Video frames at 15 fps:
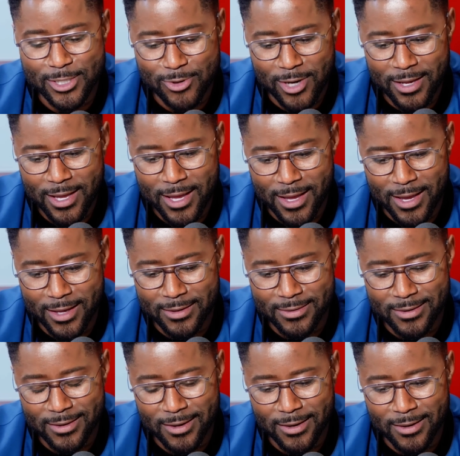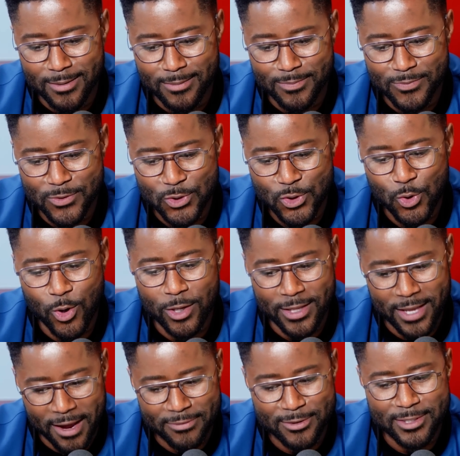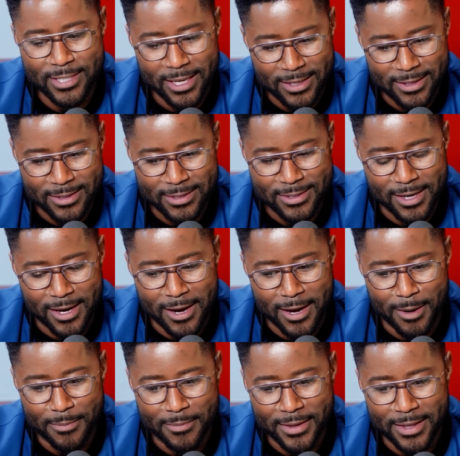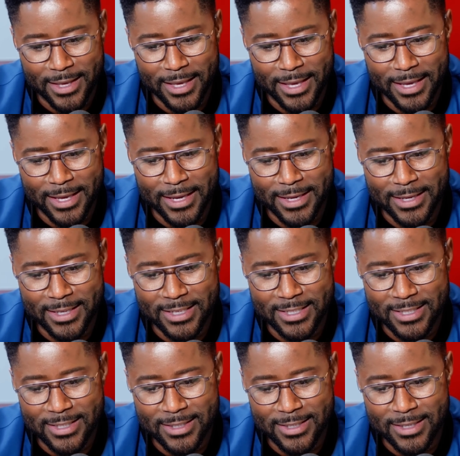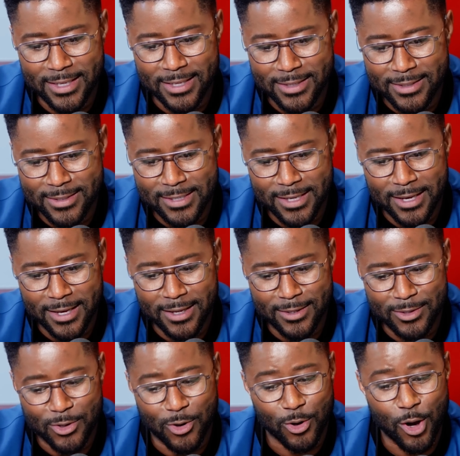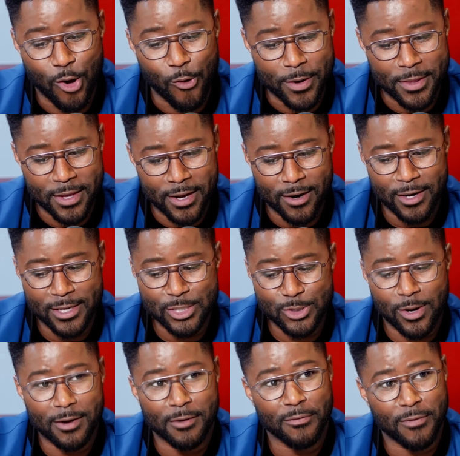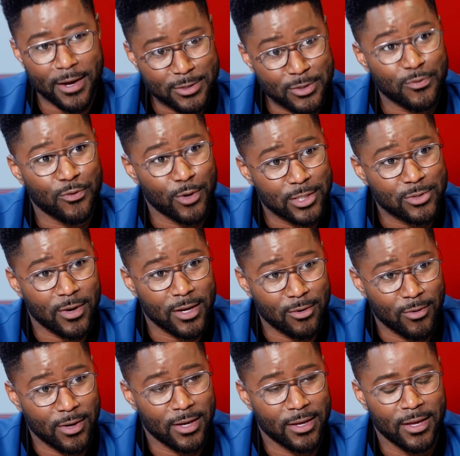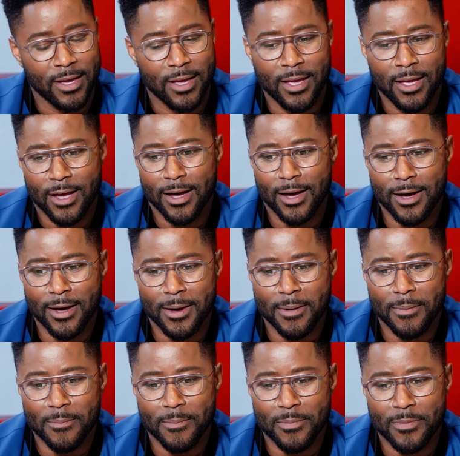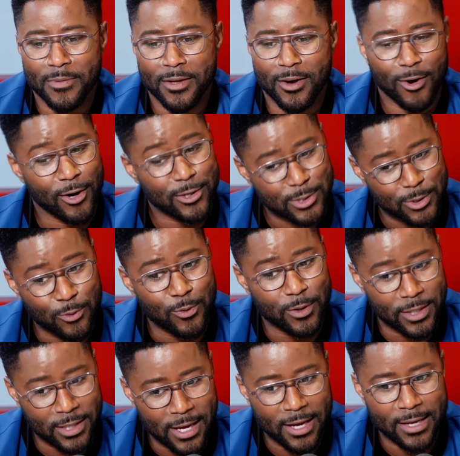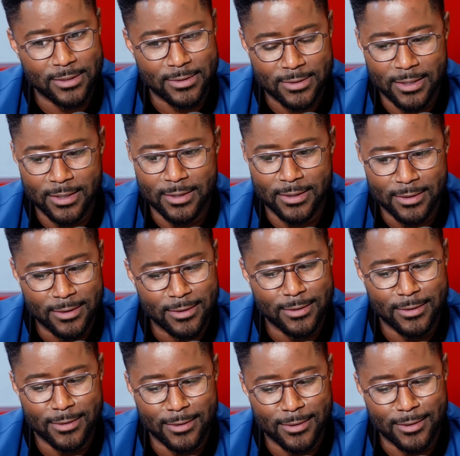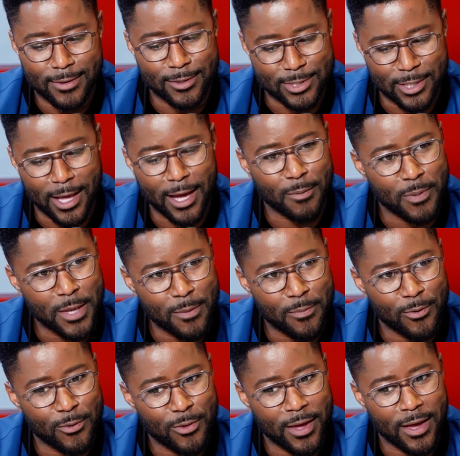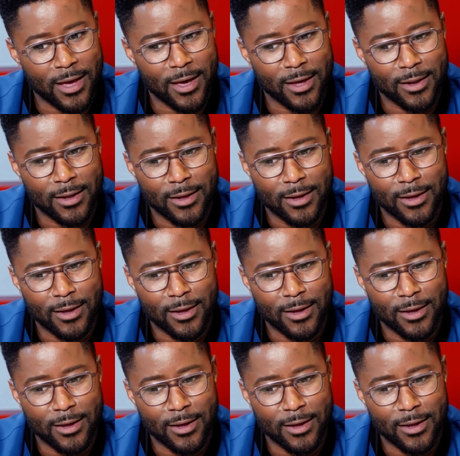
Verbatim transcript: to Strahan shortly after taking the job. And he said, you know, go in there and try to find your voice right away. Also realize, like, there's a lot of people that